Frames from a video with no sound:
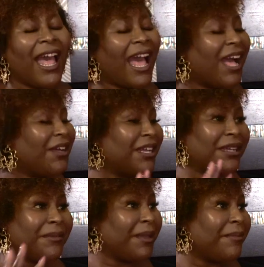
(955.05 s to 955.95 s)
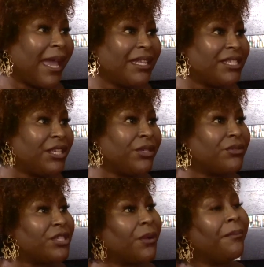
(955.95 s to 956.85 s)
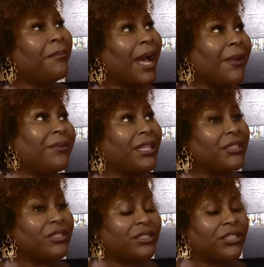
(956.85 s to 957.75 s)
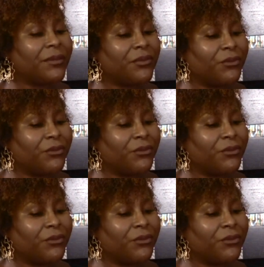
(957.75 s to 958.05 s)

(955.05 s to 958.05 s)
I'll get back to you. So my relationship